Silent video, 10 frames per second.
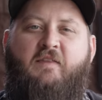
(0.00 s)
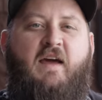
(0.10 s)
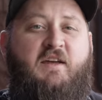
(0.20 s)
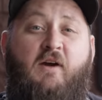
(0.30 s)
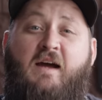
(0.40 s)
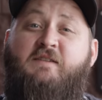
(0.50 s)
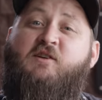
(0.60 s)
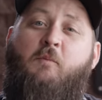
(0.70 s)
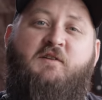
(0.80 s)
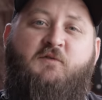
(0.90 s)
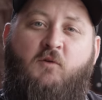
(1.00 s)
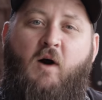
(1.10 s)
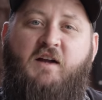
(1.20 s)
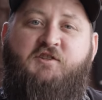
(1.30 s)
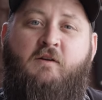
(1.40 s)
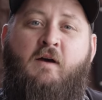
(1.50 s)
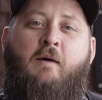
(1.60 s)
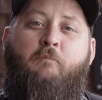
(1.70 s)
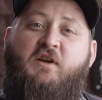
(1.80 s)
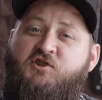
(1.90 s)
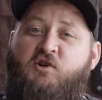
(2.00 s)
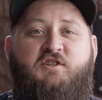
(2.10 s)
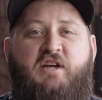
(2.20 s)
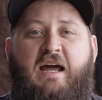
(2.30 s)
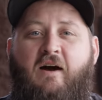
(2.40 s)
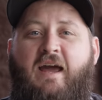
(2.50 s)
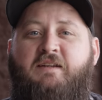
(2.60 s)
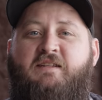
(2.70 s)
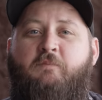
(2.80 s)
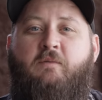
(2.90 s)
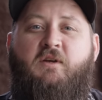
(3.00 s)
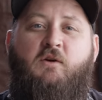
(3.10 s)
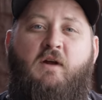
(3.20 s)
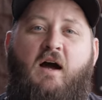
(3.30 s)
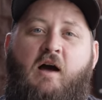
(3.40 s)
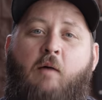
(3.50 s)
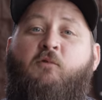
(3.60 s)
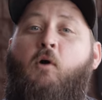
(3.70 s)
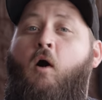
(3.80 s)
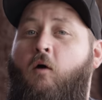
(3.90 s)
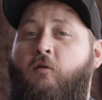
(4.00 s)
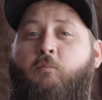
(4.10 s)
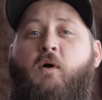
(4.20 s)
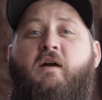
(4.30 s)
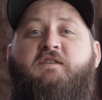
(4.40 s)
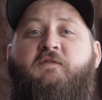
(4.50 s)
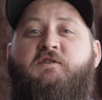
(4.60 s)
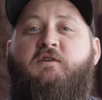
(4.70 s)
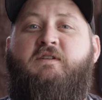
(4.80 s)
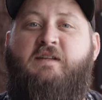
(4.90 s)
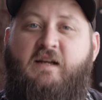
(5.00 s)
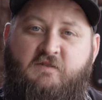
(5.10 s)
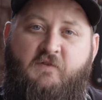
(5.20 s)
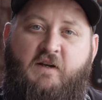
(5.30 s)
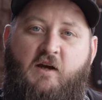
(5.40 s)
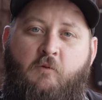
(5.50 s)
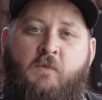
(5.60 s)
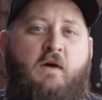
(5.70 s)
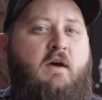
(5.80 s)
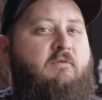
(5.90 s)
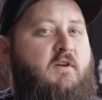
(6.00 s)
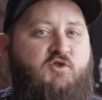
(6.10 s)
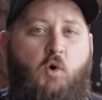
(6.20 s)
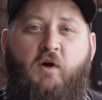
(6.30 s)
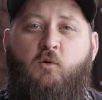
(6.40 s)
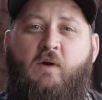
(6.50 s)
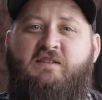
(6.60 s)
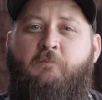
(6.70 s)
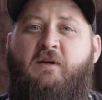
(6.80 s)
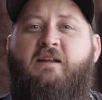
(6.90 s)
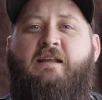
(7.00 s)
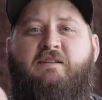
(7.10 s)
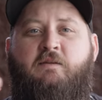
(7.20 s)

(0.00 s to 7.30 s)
And thank you guys so much for watching. Be sure to check out atbbq.com for all the products featured in today's video. If you enjoyed the recipe, hit that